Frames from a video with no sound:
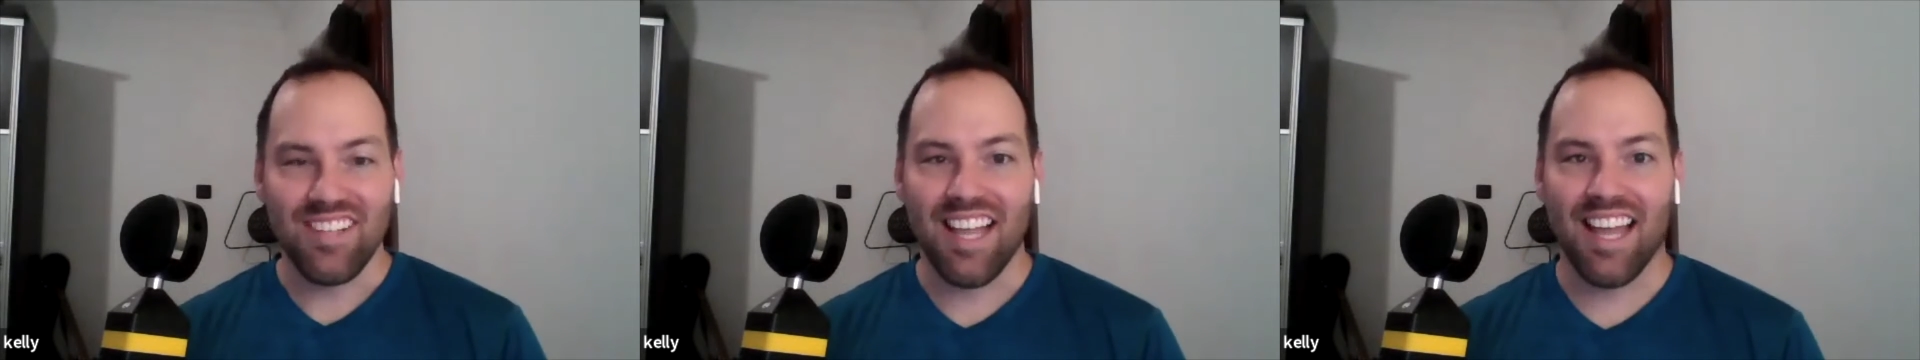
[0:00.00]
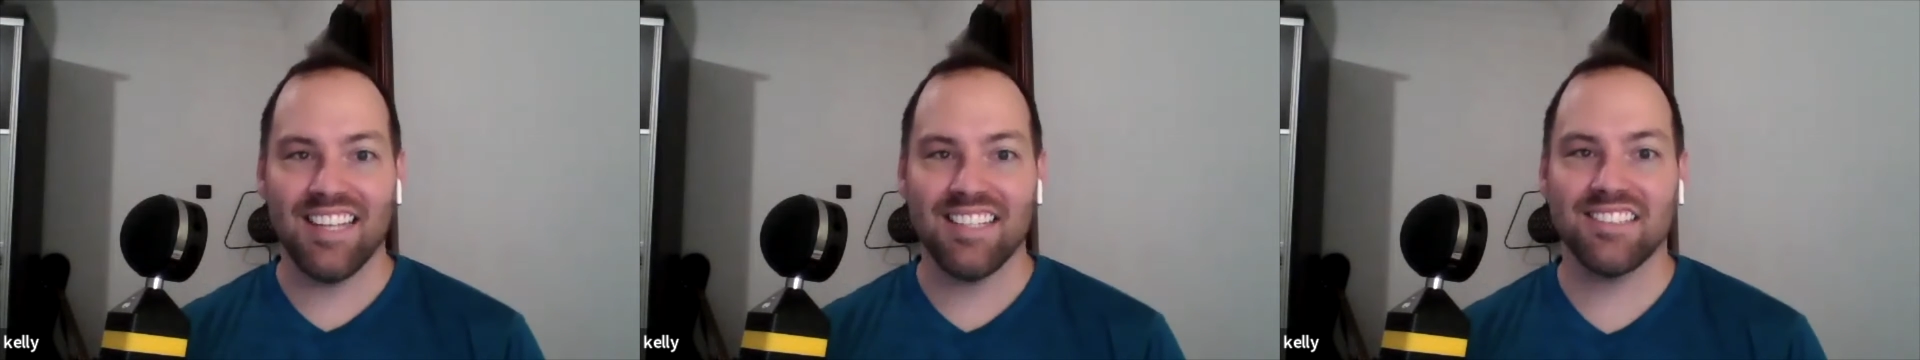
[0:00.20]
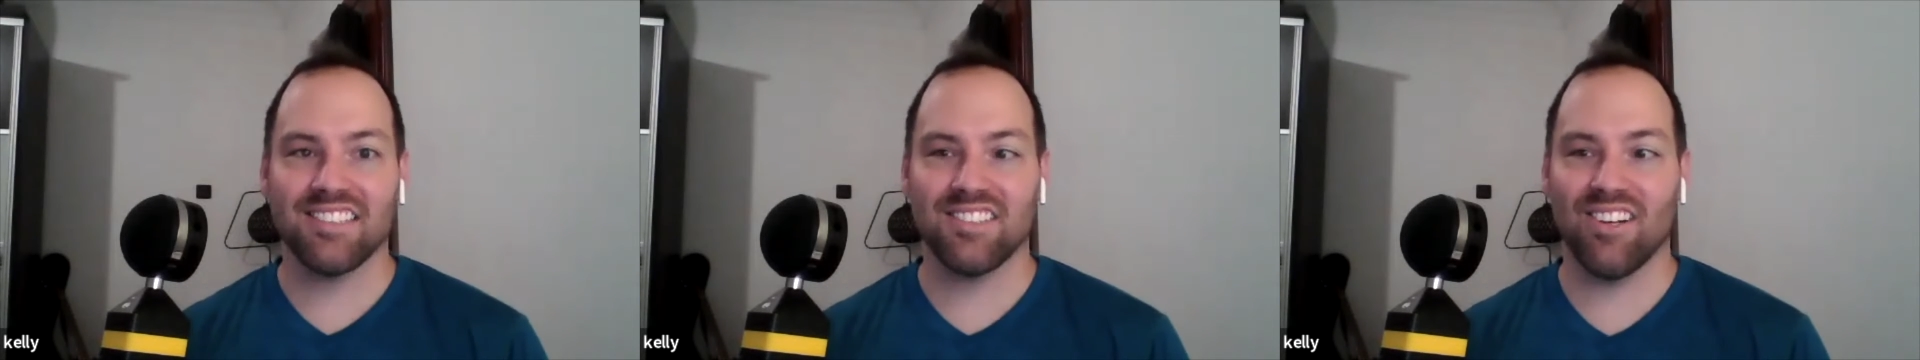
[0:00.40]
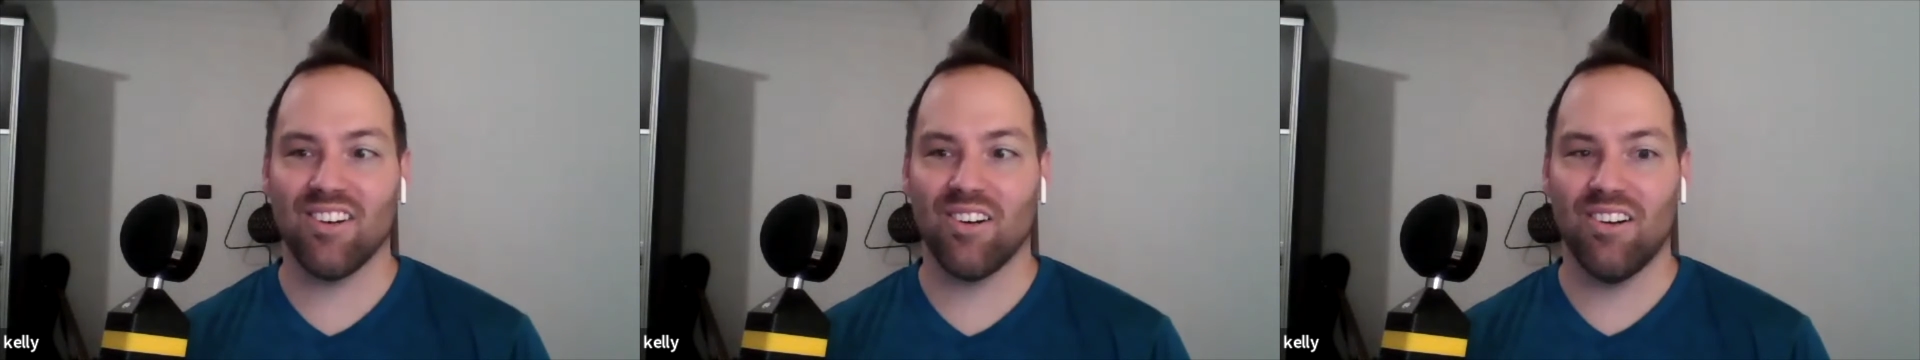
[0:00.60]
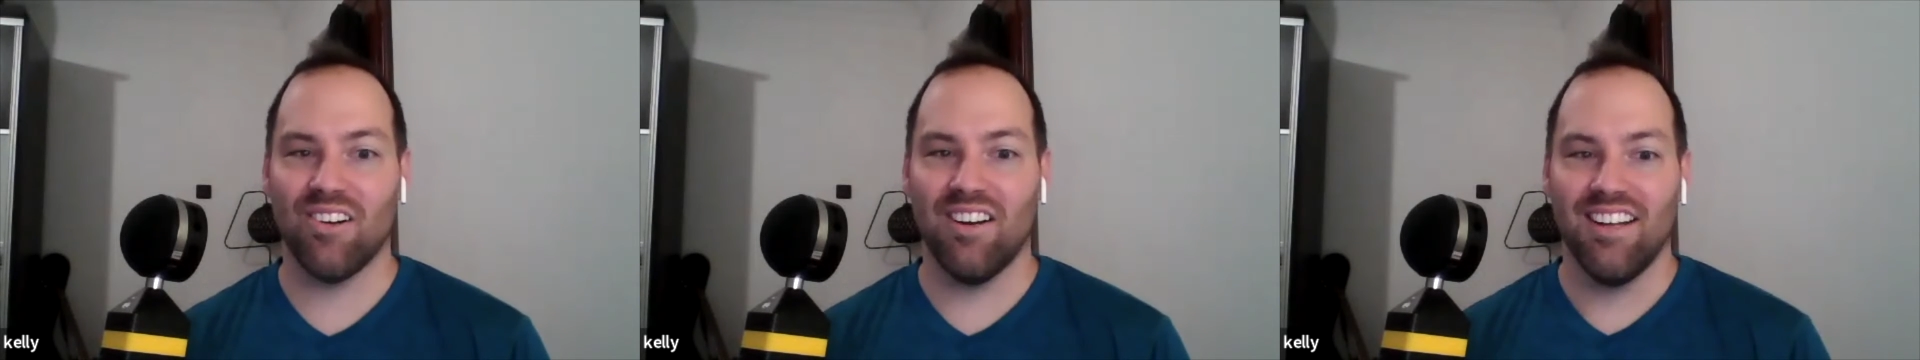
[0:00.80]
And
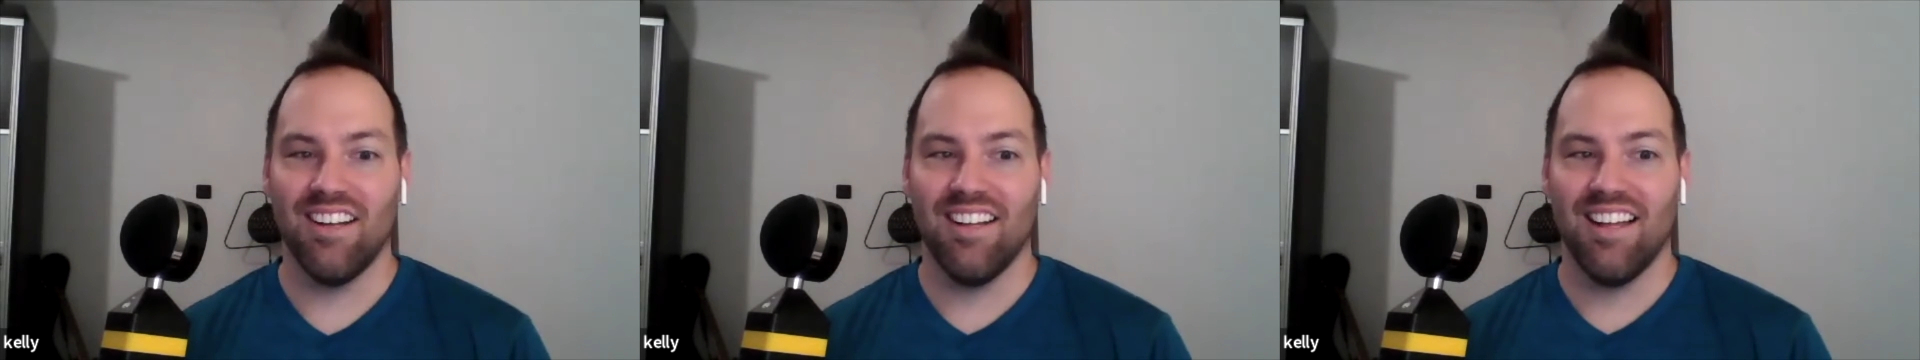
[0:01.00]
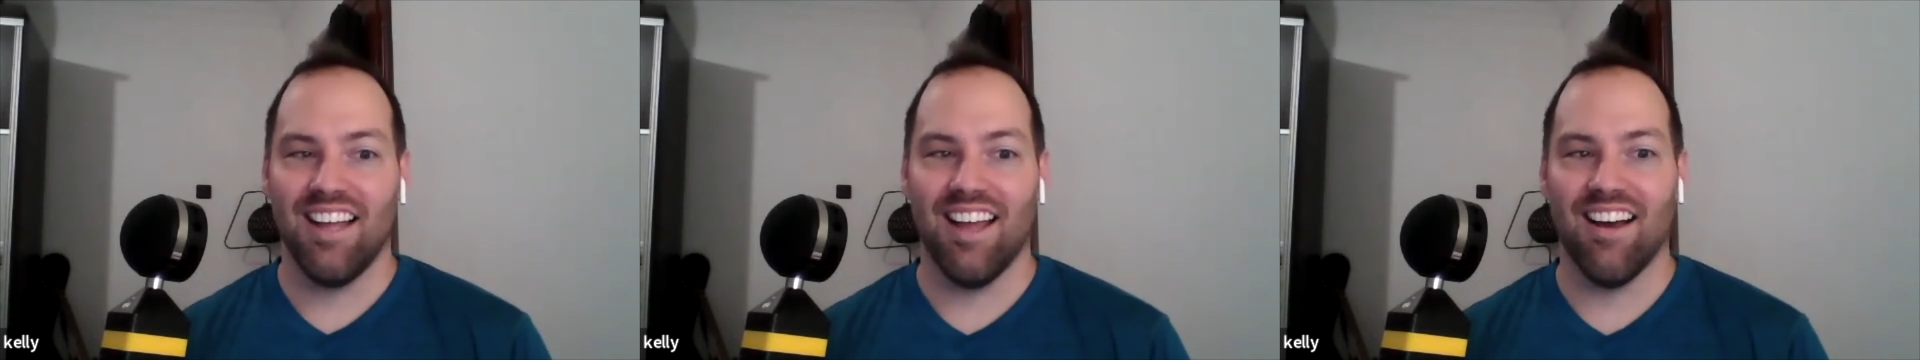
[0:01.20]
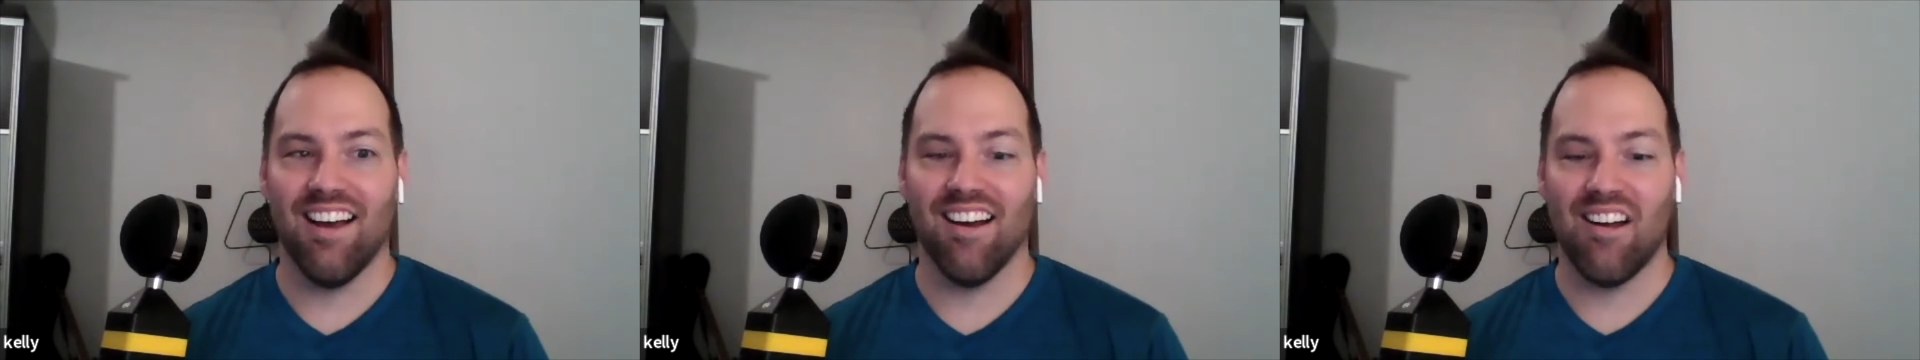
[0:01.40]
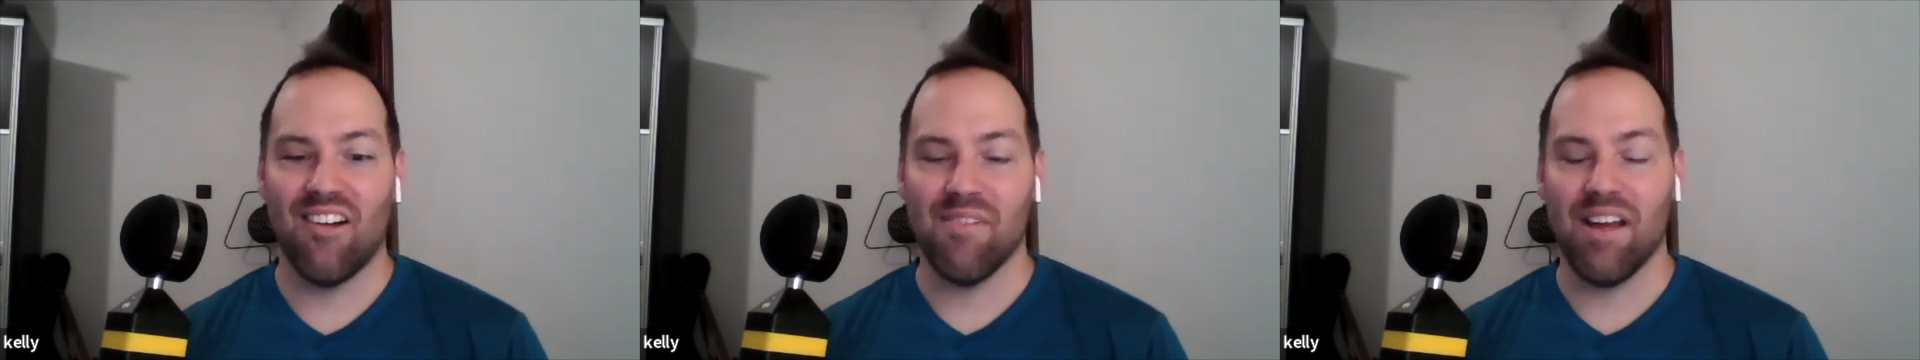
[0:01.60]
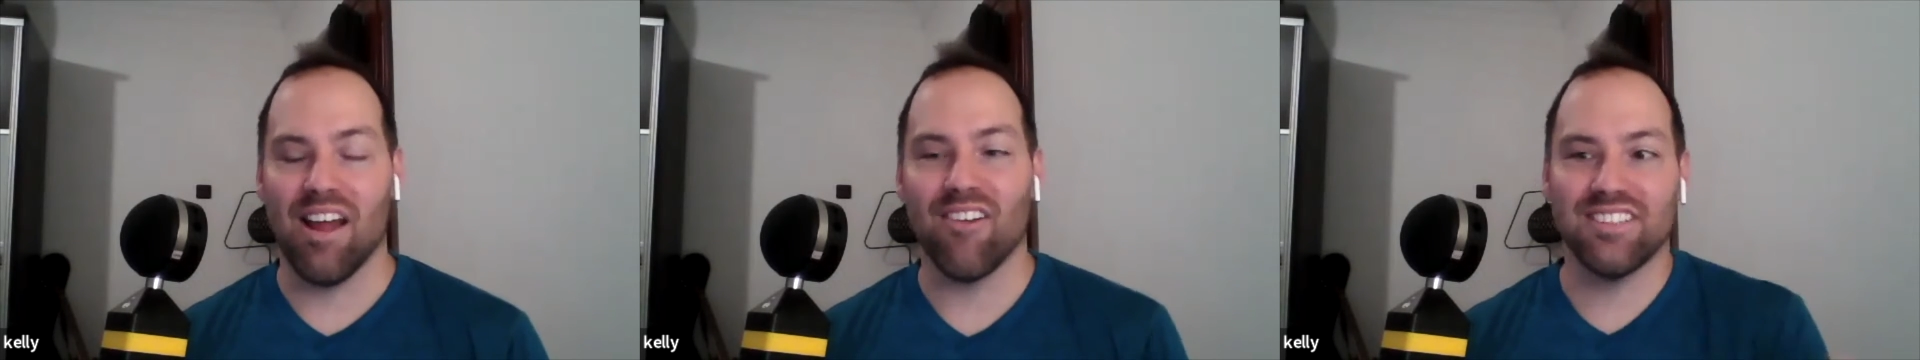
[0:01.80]
so
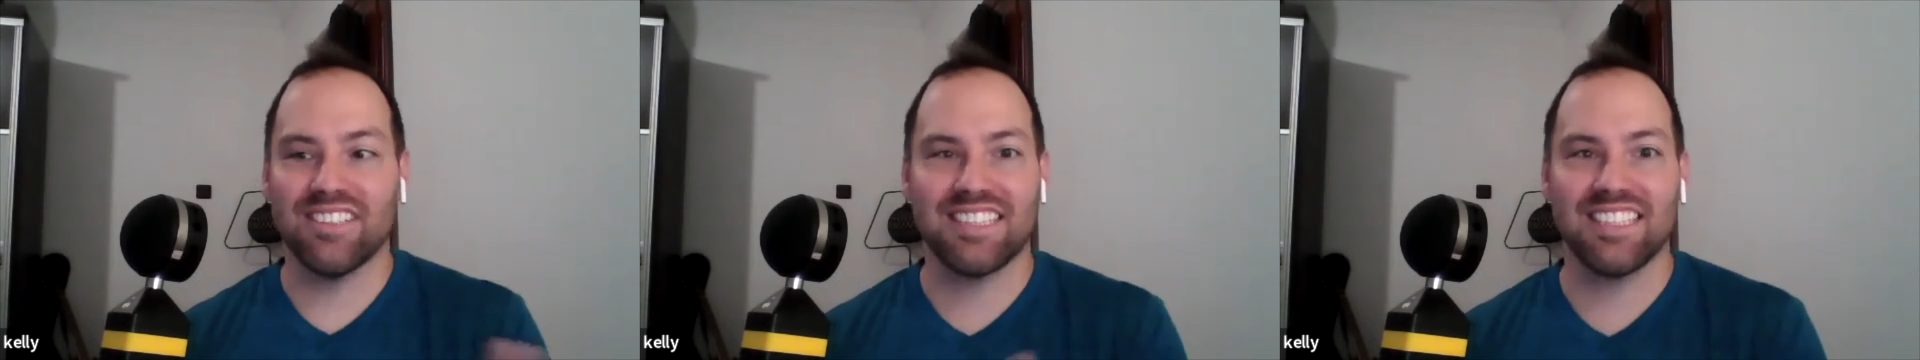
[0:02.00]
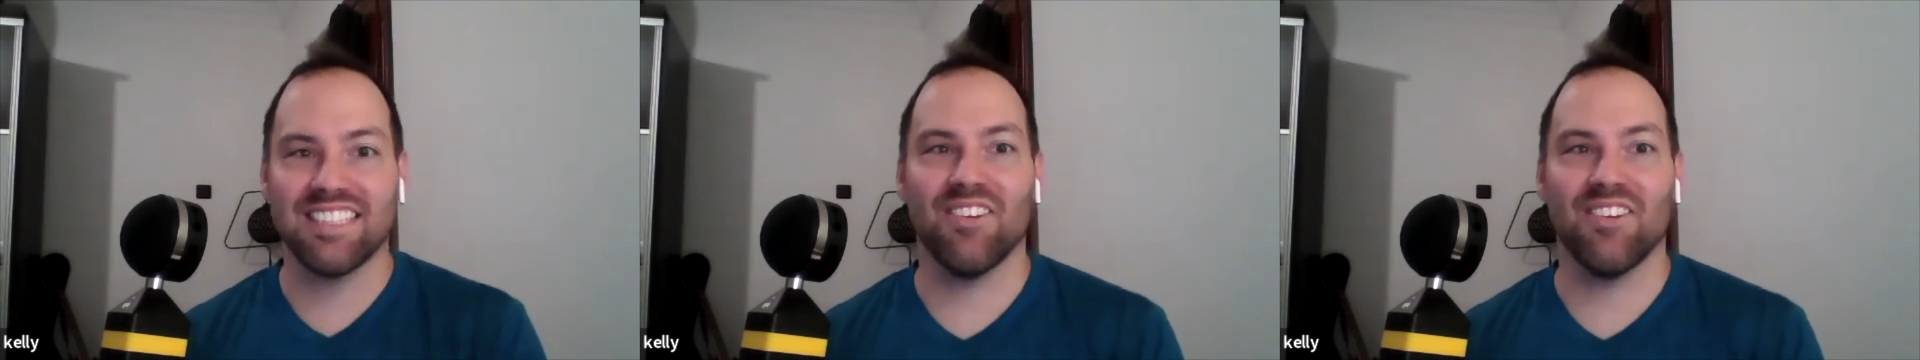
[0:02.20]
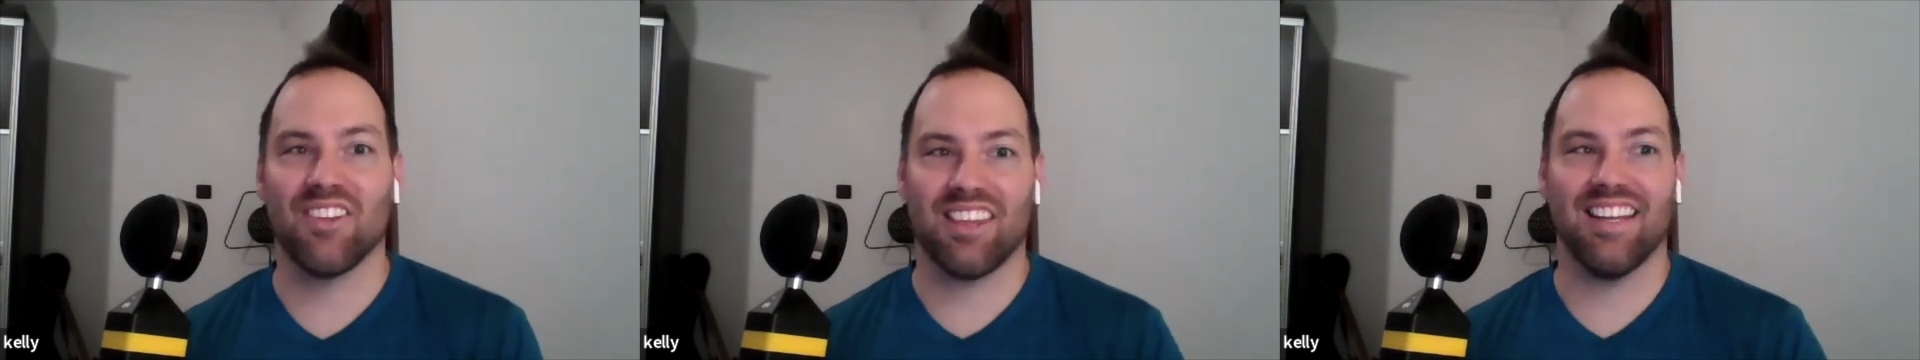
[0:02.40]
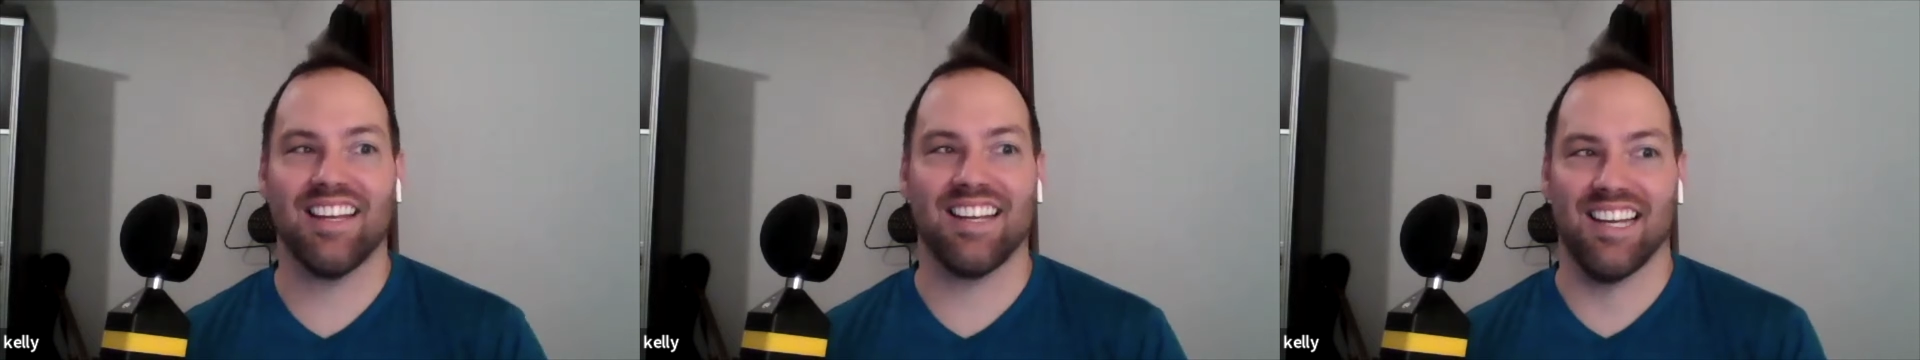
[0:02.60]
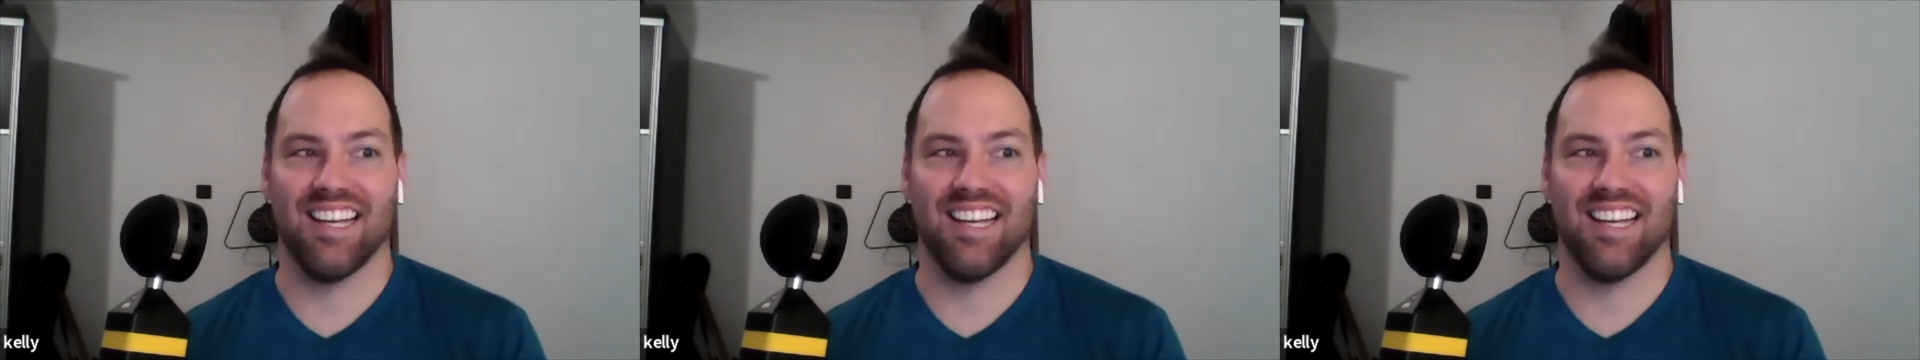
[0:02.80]
every single thing